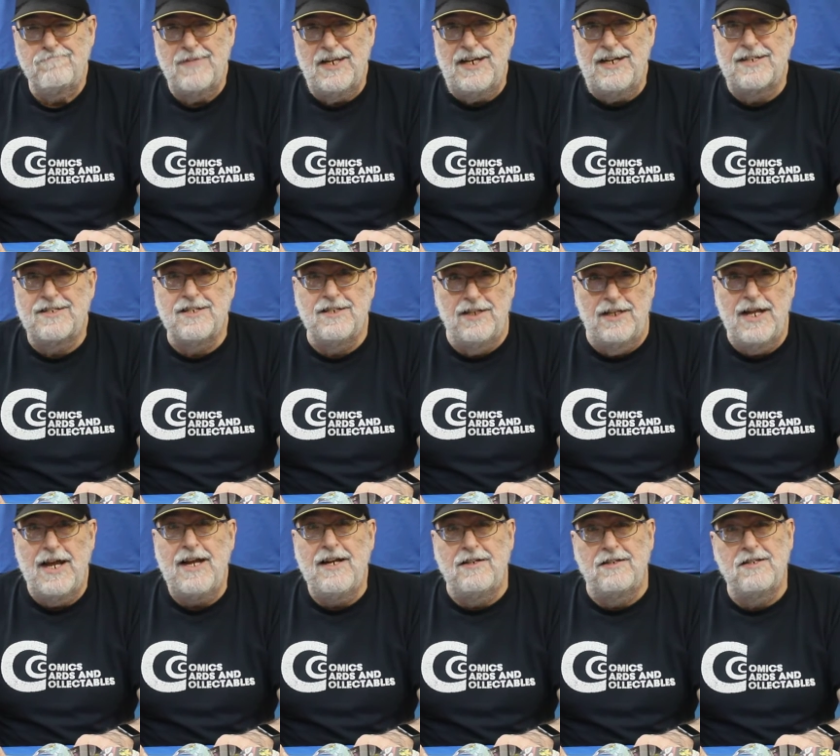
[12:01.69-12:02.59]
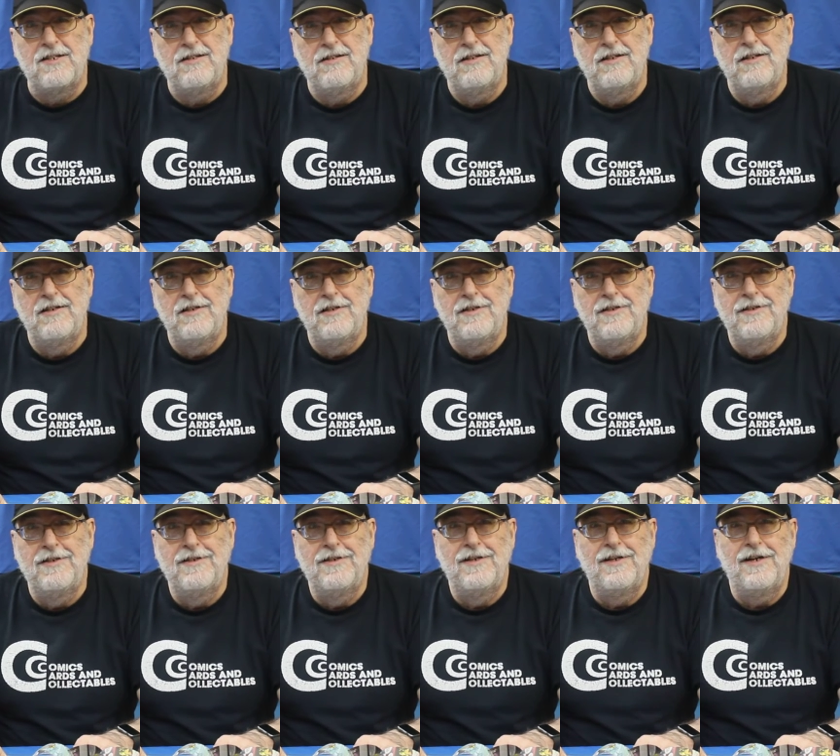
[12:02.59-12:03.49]
It's Lent.
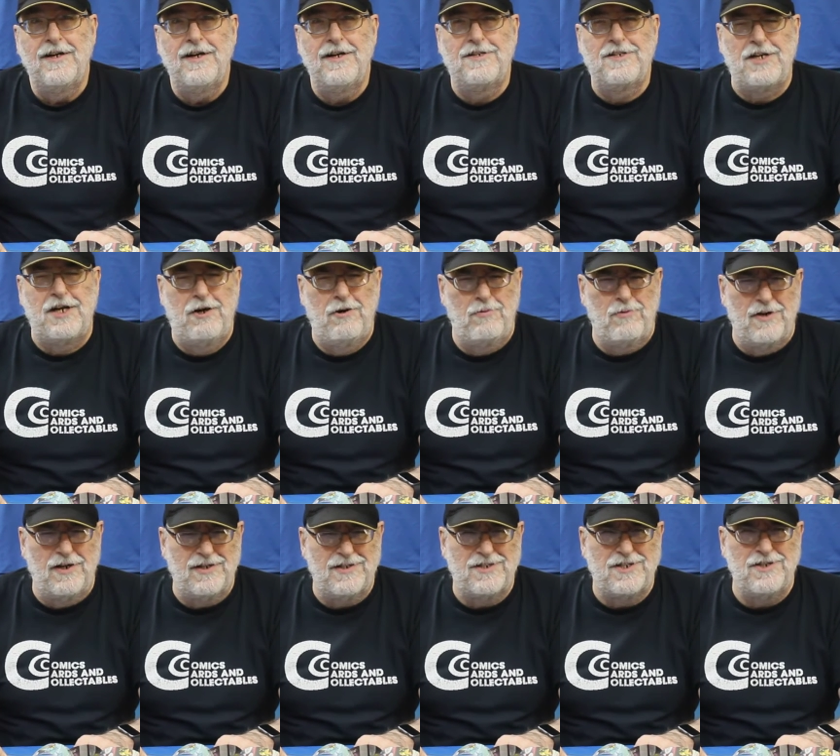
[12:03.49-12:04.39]
And she went,